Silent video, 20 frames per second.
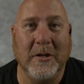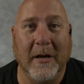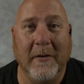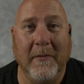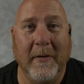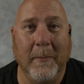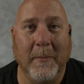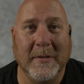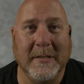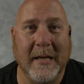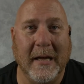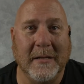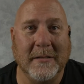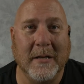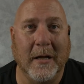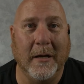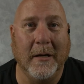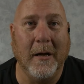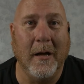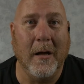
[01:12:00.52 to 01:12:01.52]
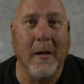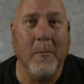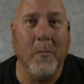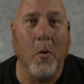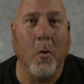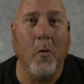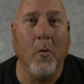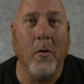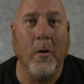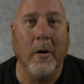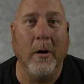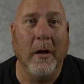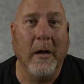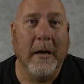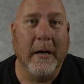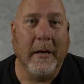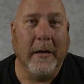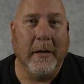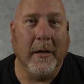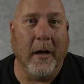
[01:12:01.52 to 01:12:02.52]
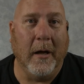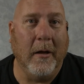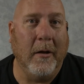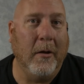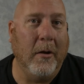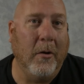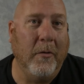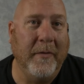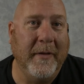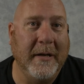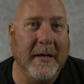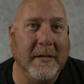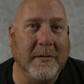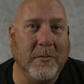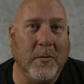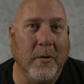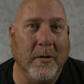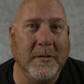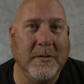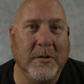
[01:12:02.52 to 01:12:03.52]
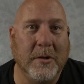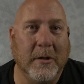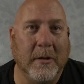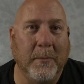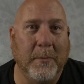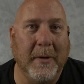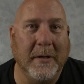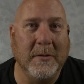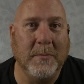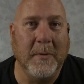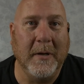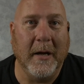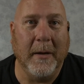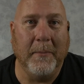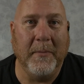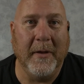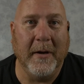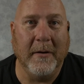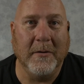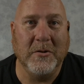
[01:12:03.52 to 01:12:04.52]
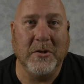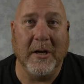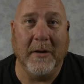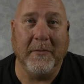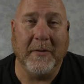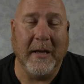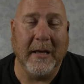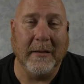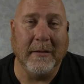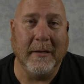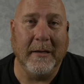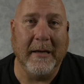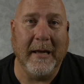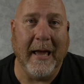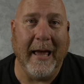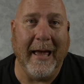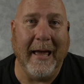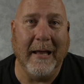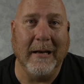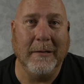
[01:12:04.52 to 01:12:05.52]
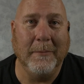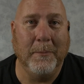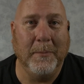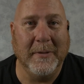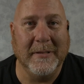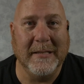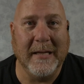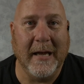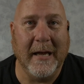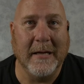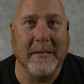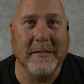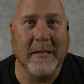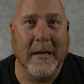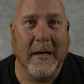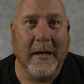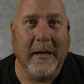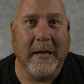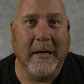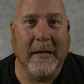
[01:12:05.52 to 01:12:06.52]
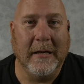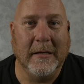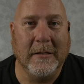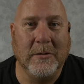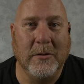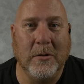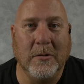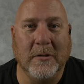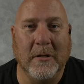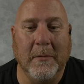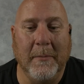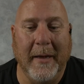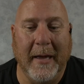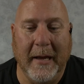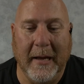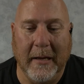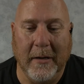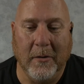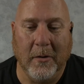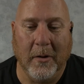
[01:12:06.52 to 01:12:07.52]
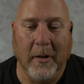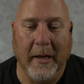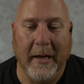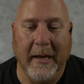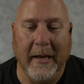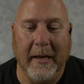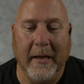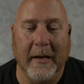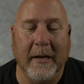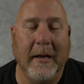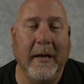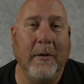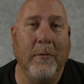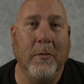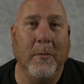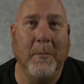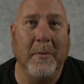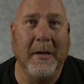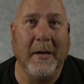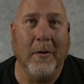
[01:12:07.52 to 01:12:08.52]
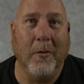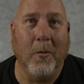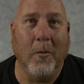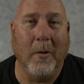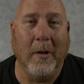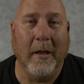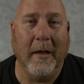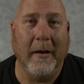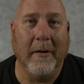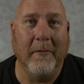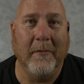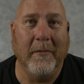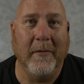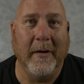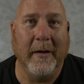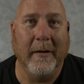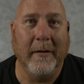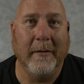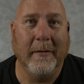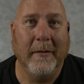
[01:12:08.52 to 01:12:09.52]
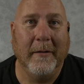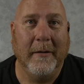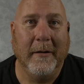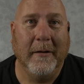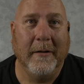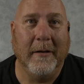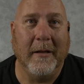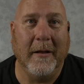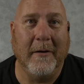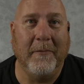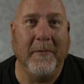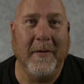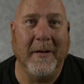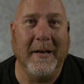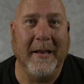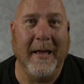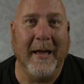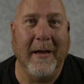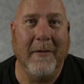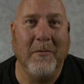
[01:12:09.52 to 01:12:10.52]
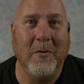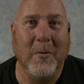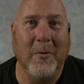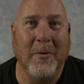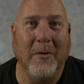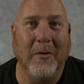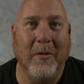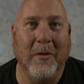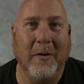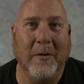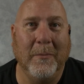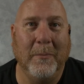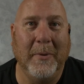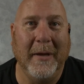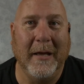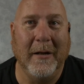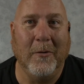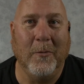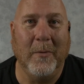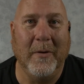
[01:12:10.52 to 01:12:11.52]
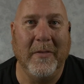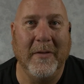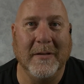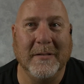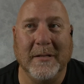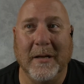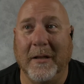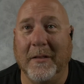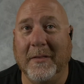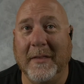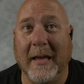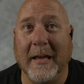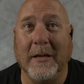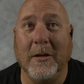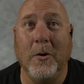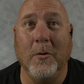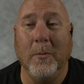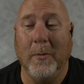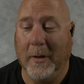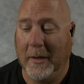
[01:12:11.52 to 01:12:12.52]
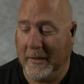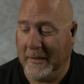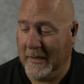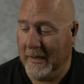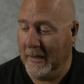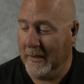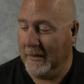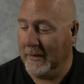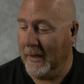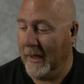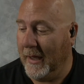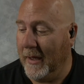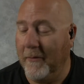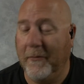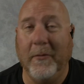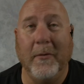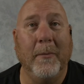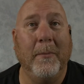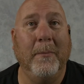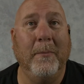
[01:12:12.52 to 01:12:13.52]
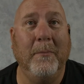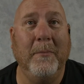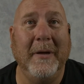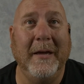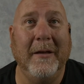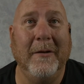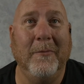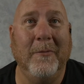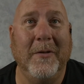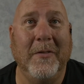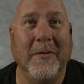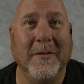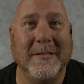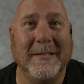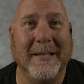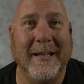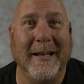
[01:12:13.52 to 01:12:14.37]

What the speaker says: jeff@pizzazz.com, or on the Discords, you can pitch me up there. Jeff Keithley at Pizzazz is usually my handle, and it would be a whole lot of fun to have you on the panel with us. Thank you again, Guy, for being with us